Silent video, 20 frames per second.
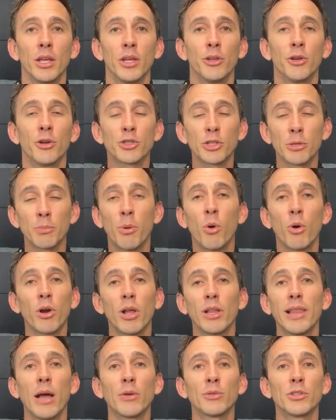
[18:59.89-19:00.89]
Your support
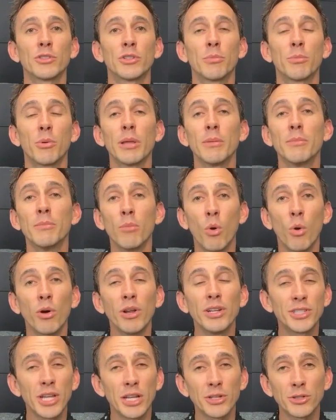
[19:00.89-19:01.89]
allows us to bring more
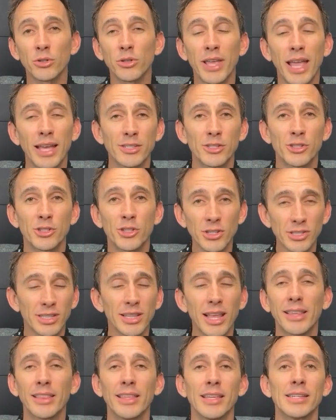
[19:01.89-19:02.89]
intentional guests just
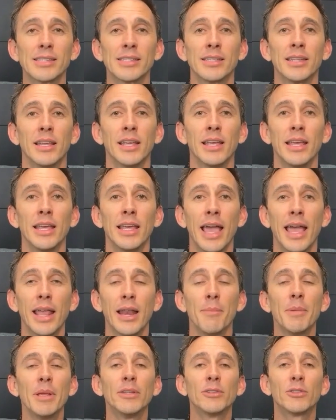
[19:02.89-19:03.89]
like this, and
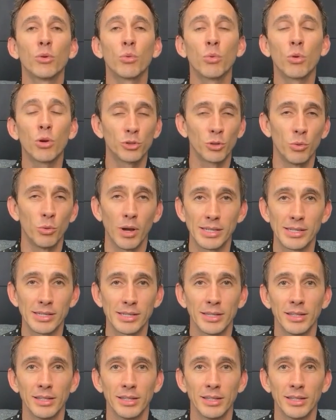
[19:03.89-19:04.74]
it means the world to us.